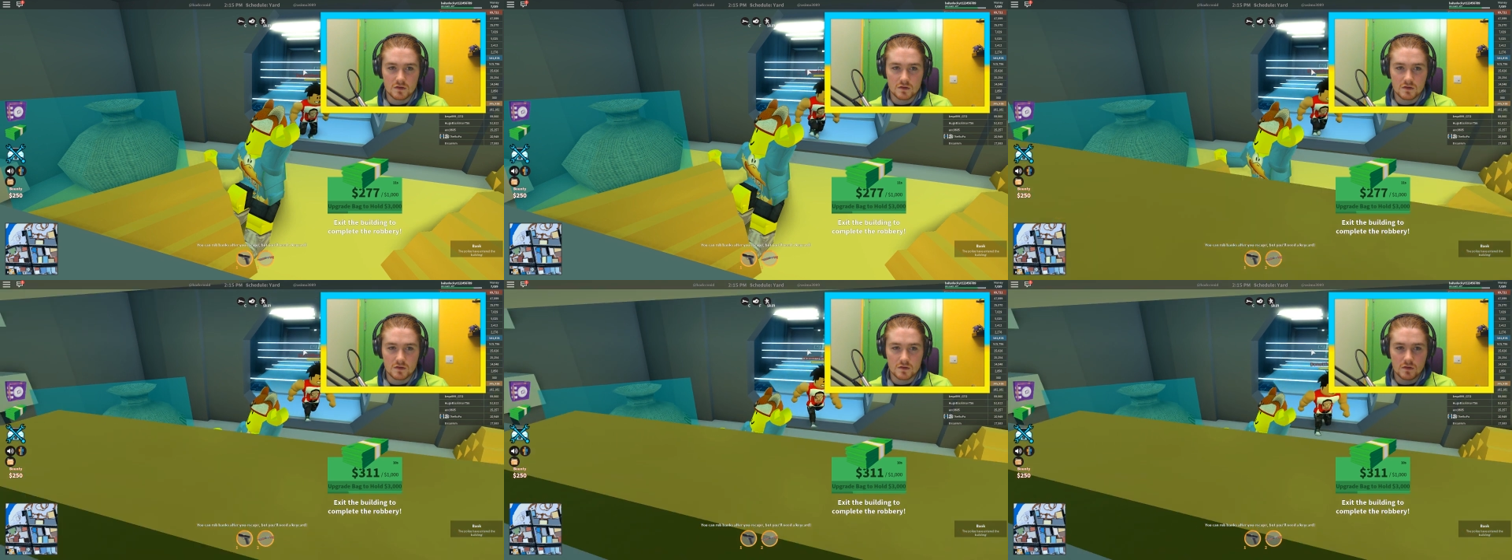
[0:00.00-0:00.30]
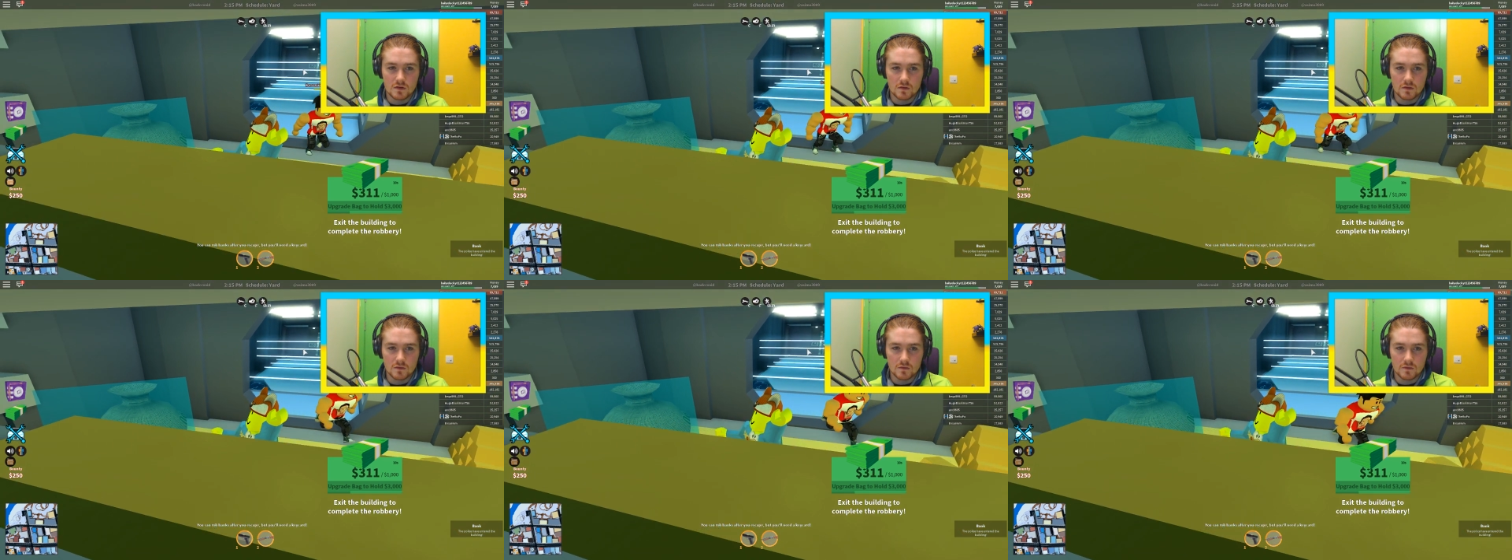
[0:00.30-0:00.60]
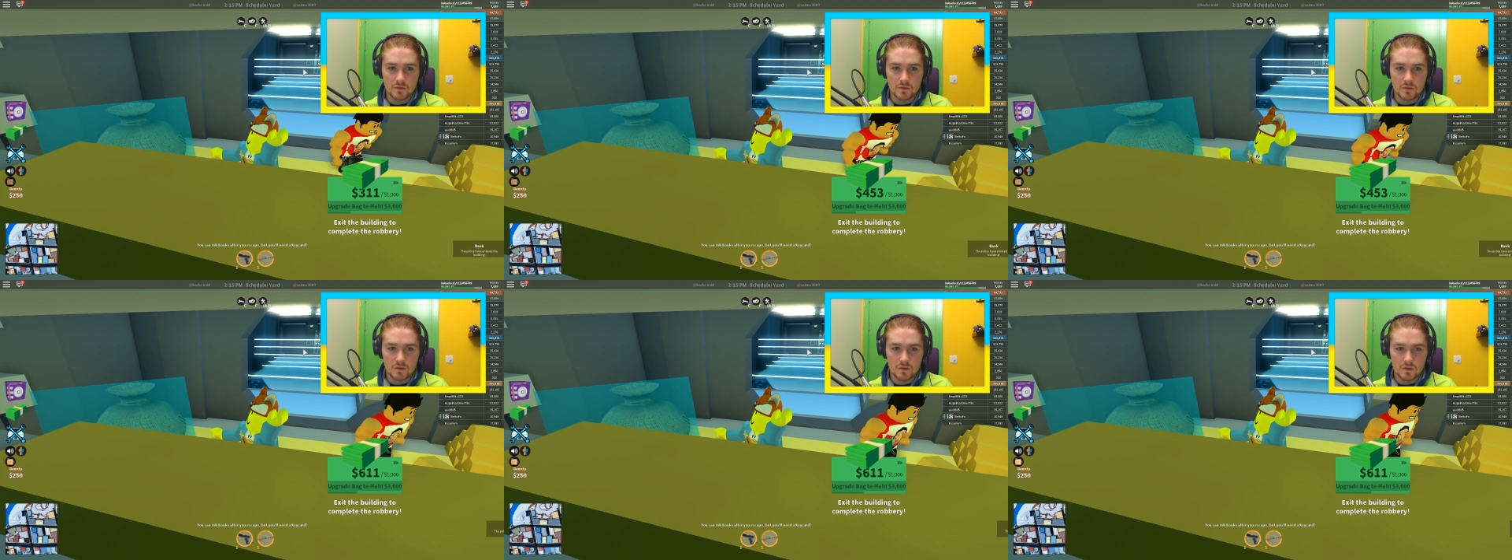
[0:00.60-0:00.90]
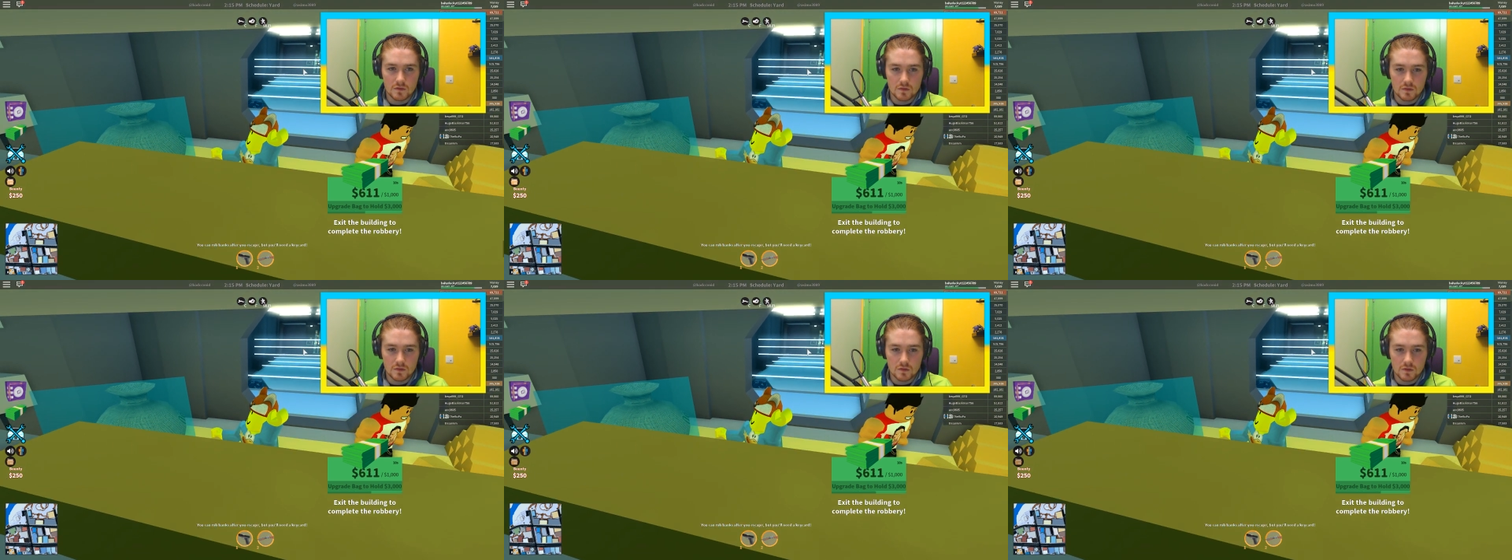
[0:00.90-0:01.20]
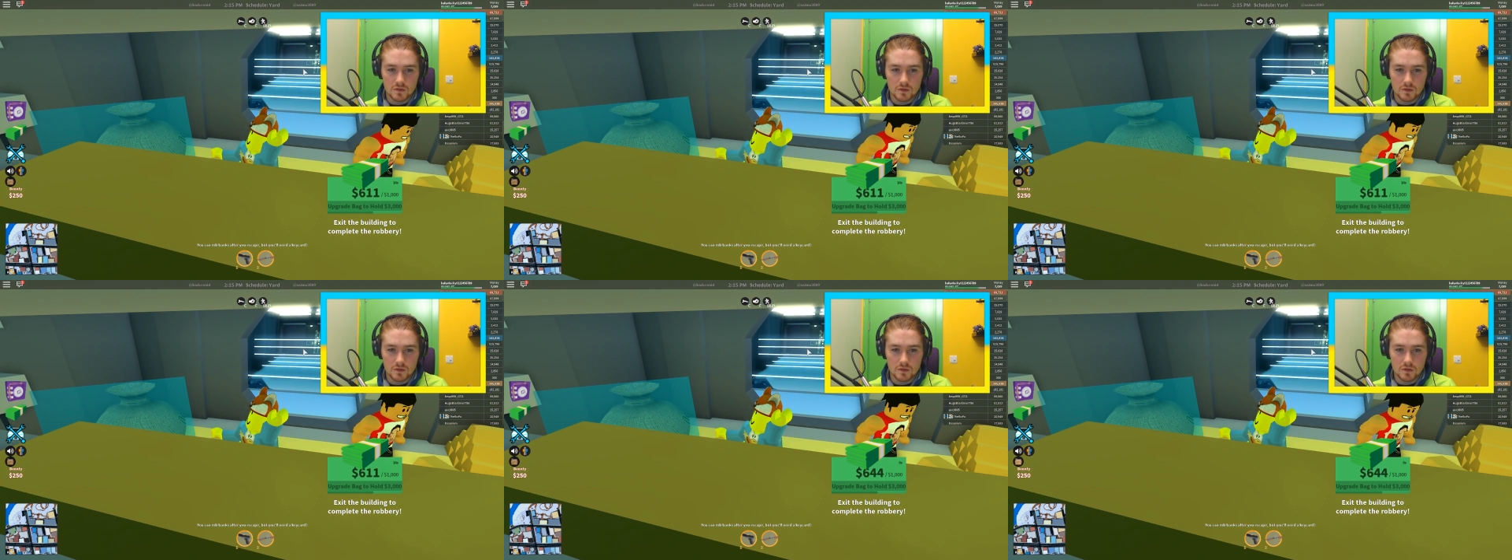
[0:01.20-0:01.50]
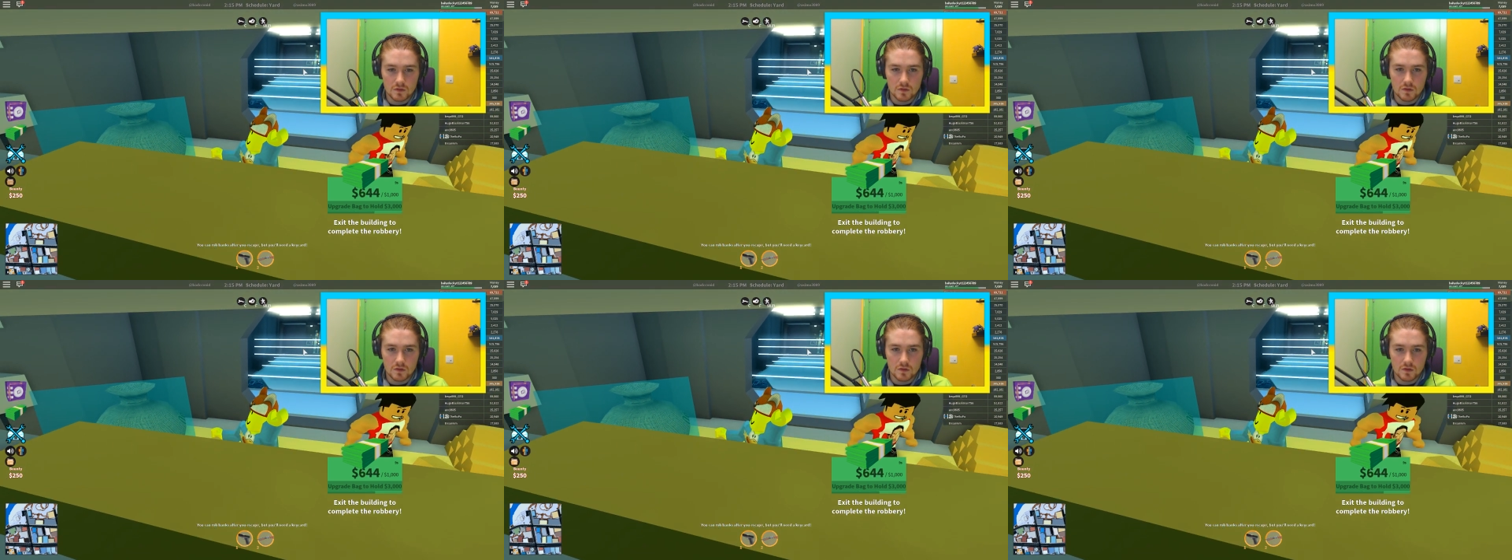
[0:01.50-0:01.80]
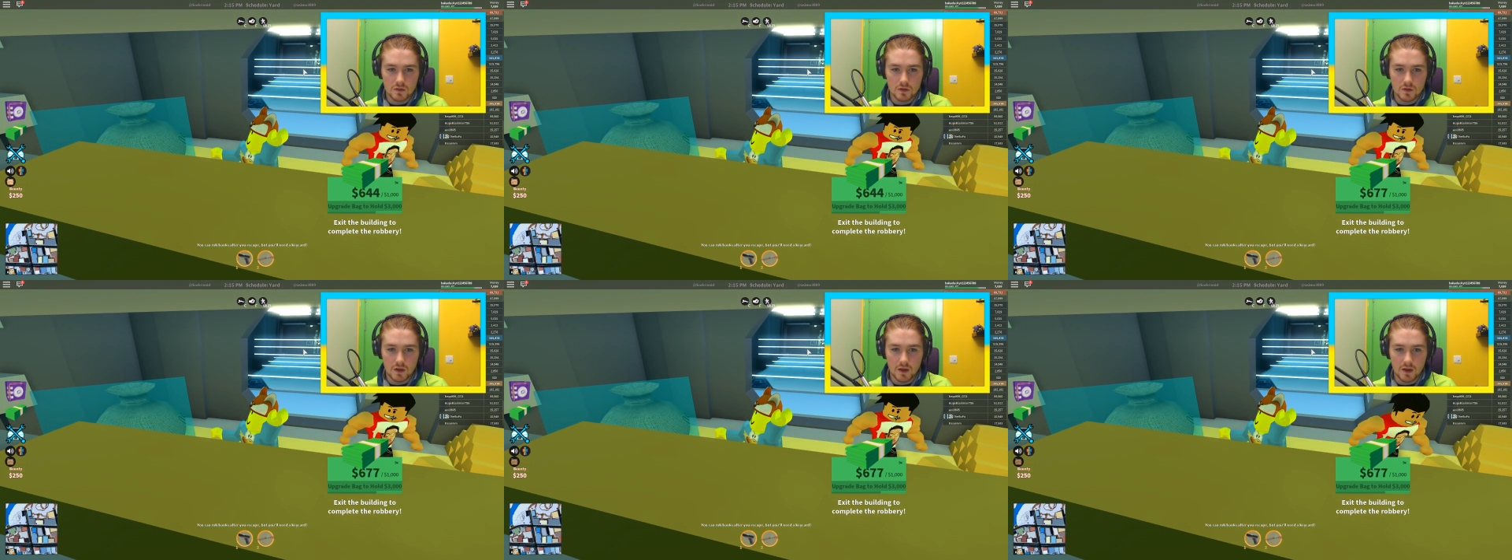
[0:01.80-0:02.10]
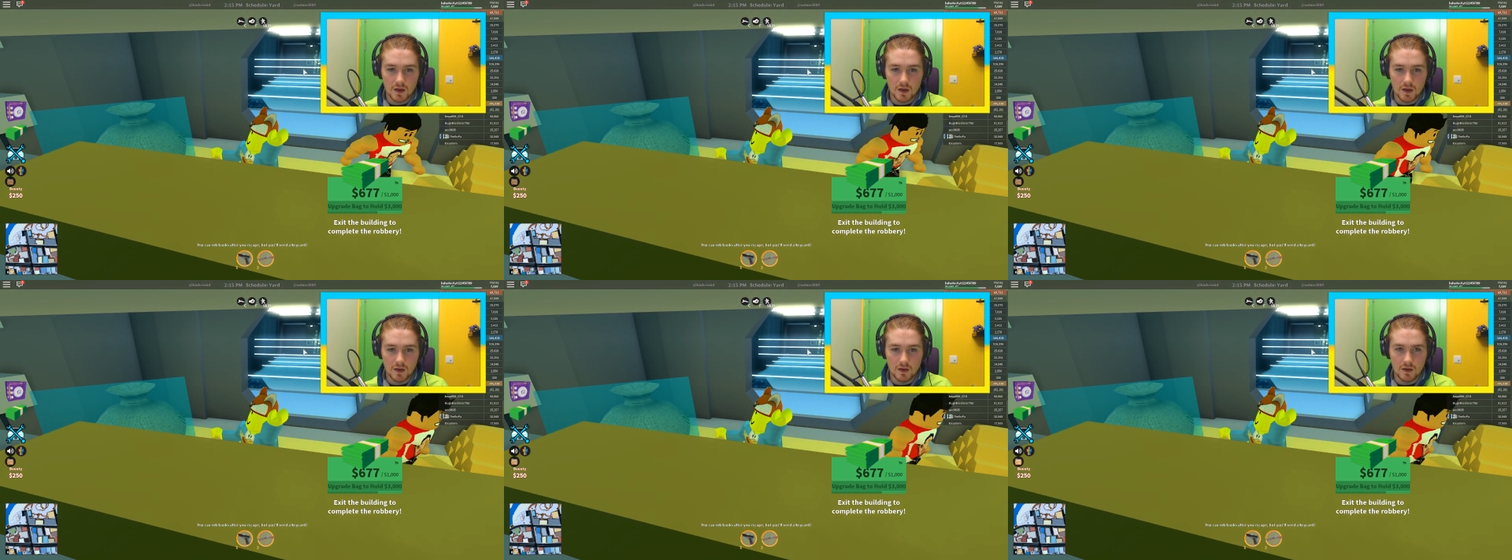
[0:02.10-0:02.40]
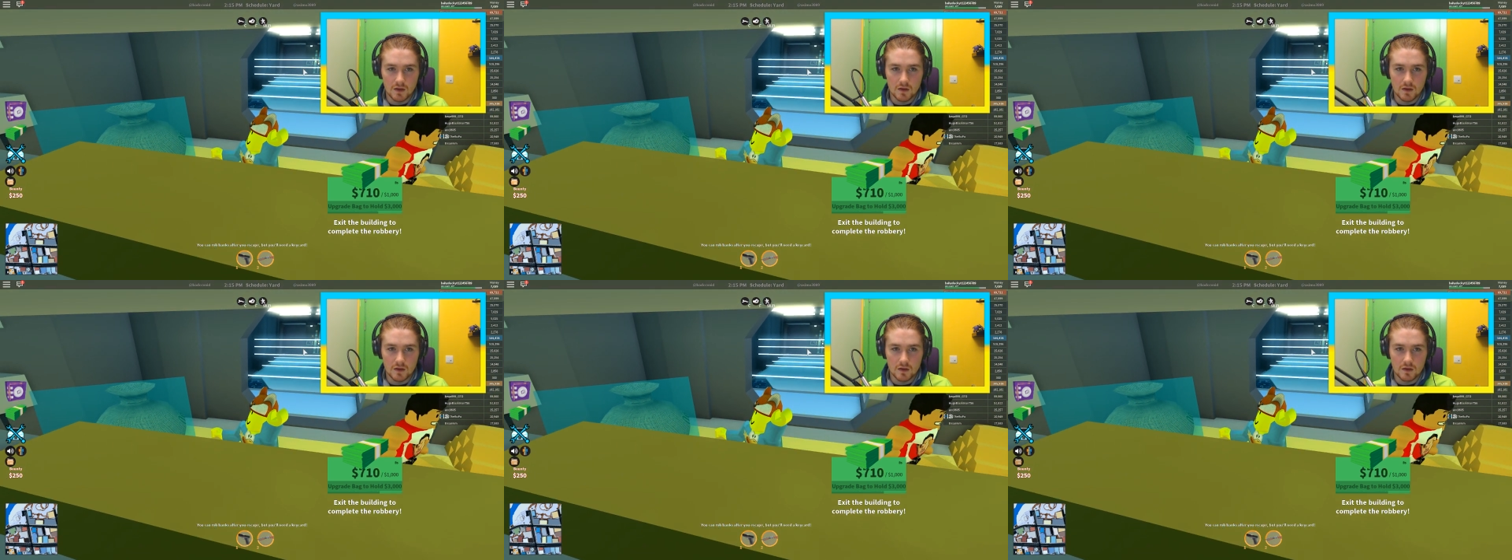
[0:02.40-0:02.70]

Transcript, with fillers: He's pretty smart. Yeah. Okay.